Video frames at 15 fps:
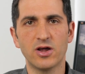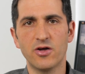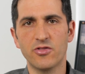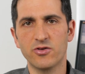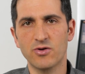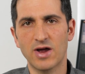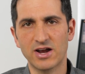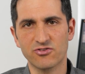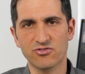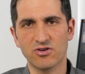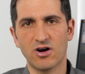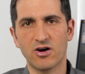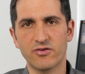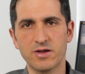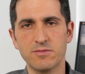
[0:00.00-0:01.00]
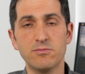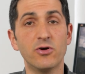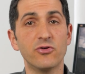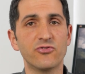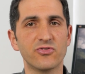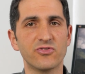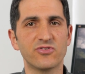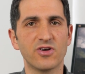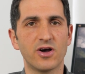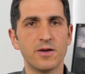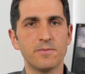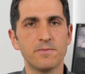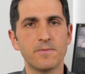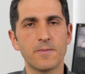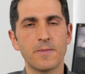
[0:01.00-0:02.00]
lower than your actual heart rate most of the
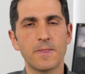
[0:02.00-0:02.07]
time.